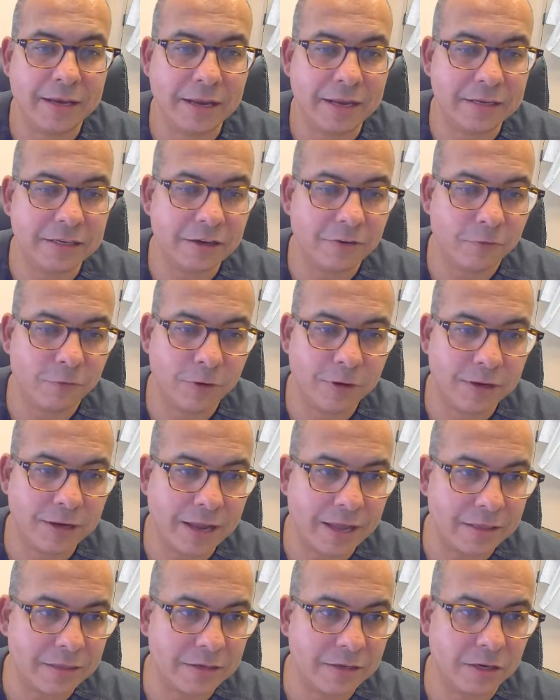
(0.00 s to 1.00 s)
and
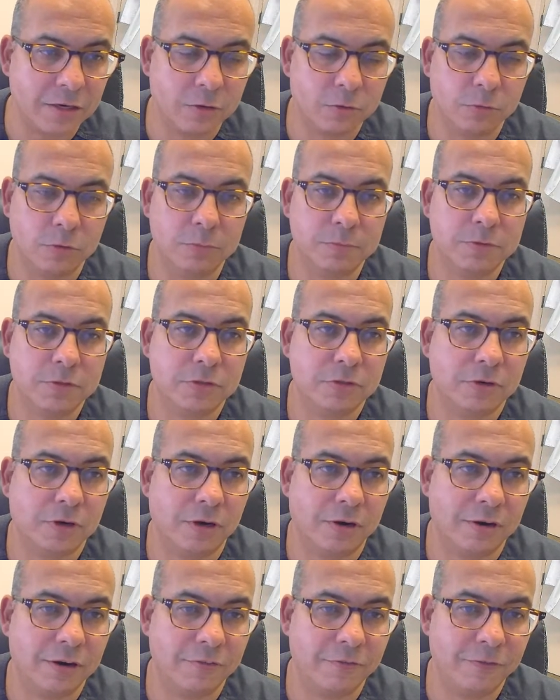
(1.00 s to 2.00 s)
different ethnic
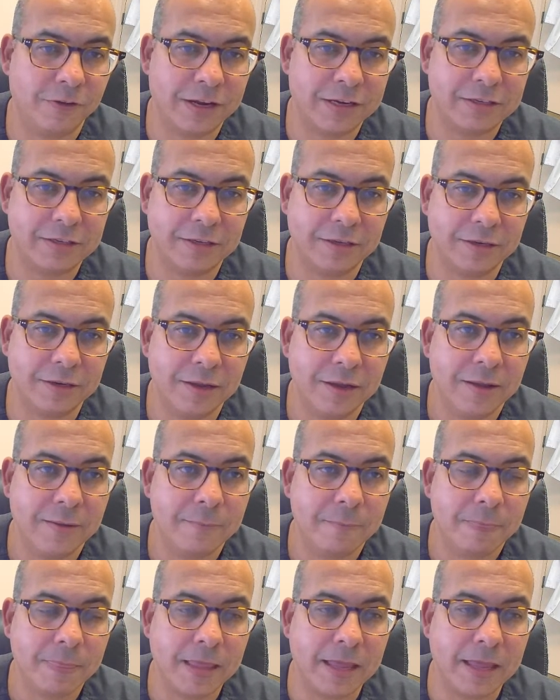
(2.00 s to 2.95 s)
groups are affected.